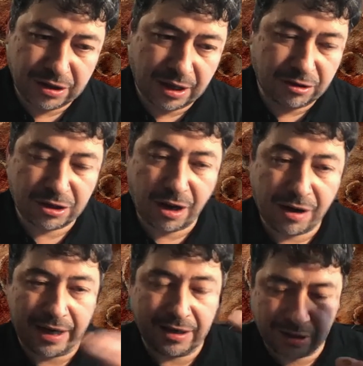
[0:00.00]
and it's not
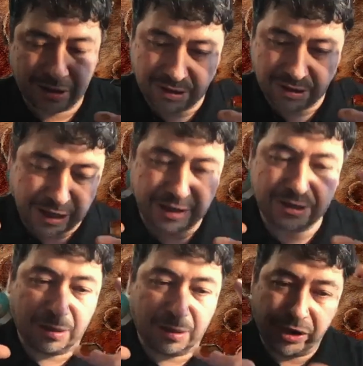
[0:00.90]
like it's a clean
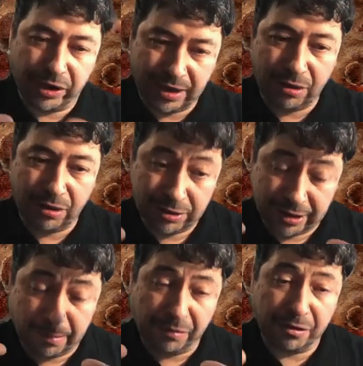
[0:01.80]
subway tunnel.
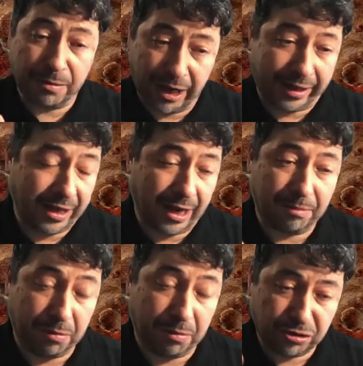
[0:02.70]
Some of them are like that, but
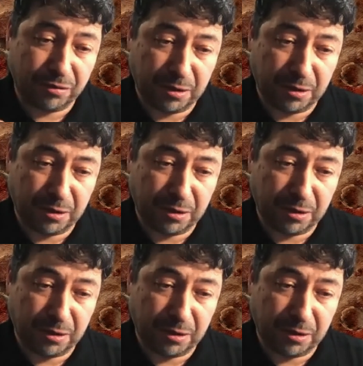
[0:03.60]
most of them are